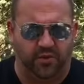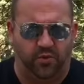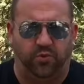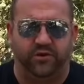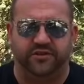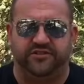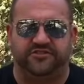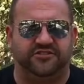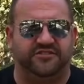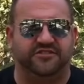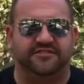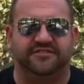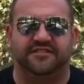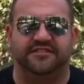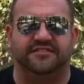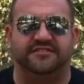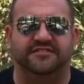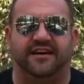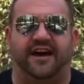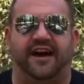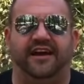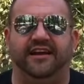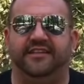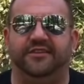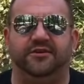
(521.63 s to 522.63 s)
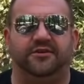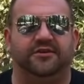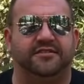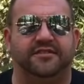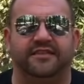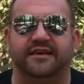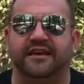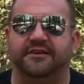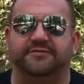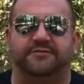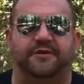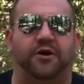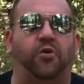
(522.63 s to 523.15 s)
with just this tiny little
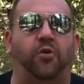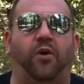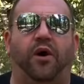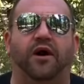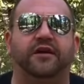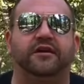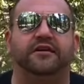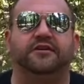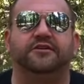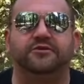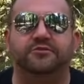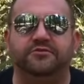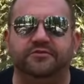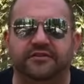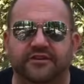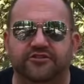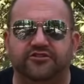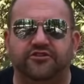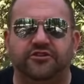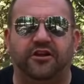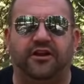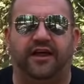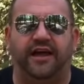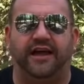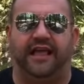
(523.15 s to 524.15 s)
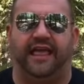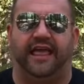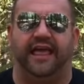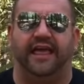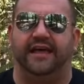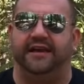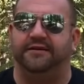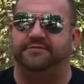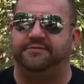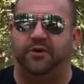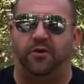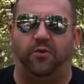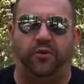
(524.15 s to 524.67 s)
thing. If I wanted to do digital, I
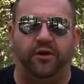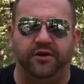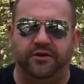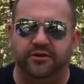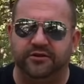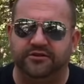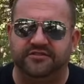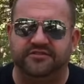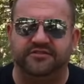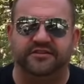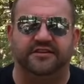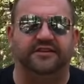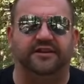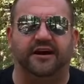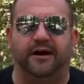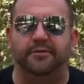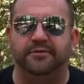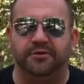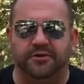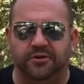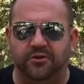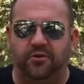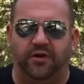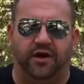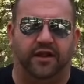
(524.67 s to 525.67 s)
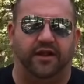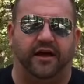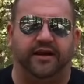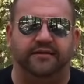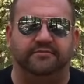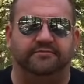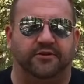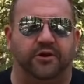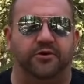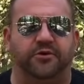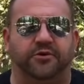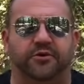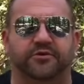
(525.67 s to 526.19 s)
can. If I want to do CW, well, I
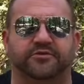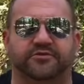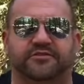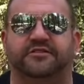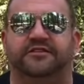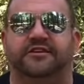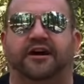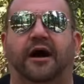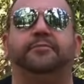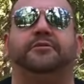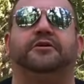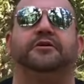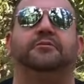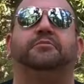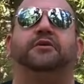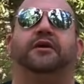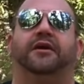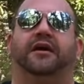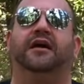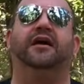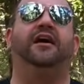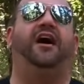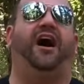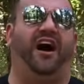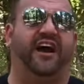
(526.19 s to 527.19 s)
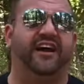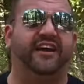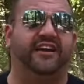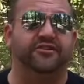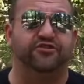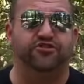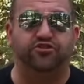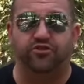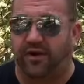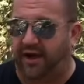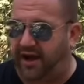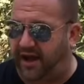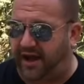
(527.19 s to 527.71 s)
don't know CW, but I could
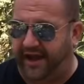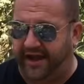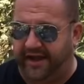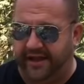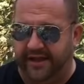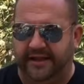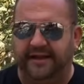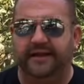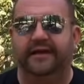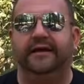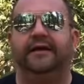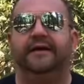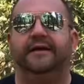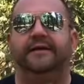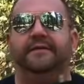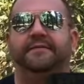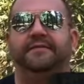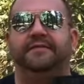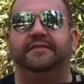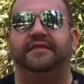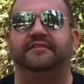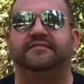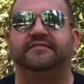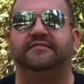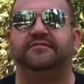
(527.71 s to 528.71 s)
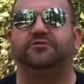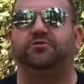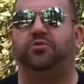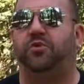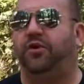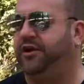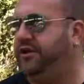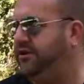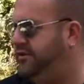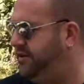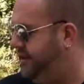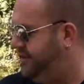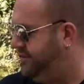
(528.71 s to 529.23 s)
try. This is
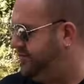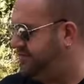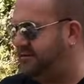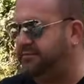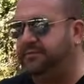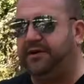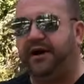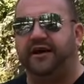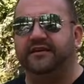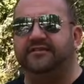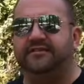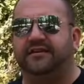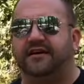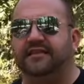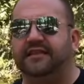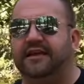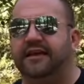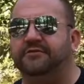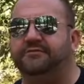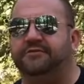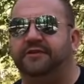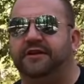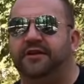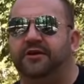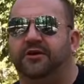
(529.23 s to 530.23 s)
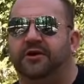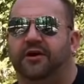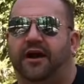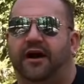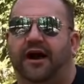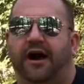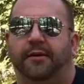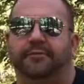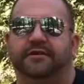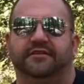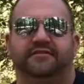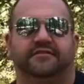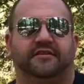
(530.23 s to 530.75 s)
what you need. Some guys on that video
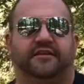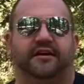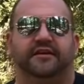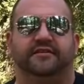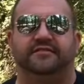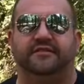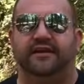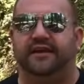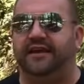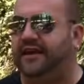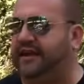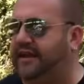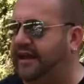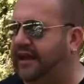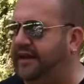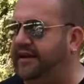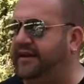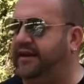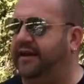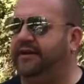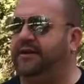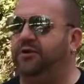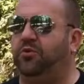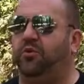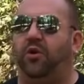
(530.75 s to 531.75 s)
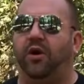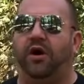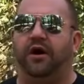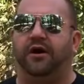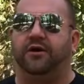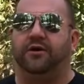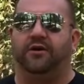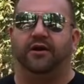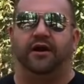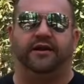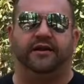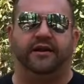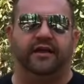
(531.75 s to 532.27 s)
commented I'd take an 891
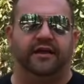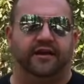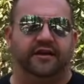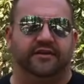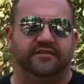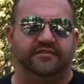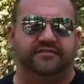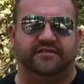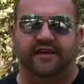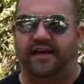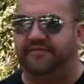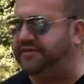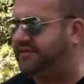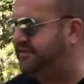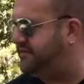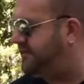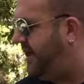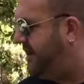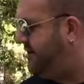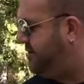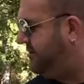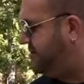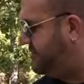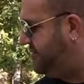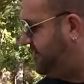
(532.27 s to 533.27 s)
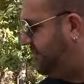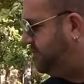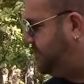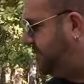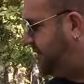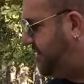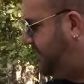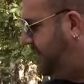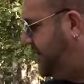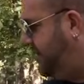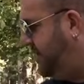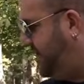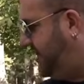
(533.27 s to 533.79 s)
or I'd get a 710 or
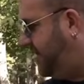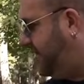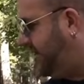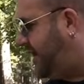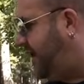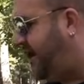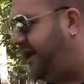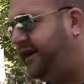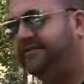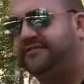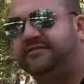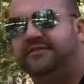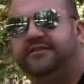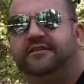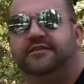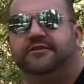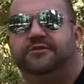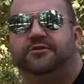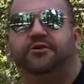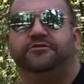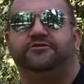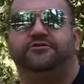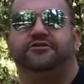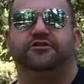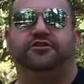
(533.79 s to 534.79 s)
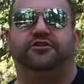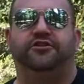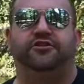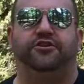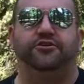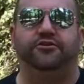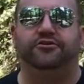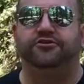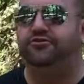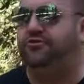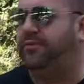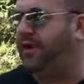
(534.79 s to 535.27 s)
something. Guys, those are huge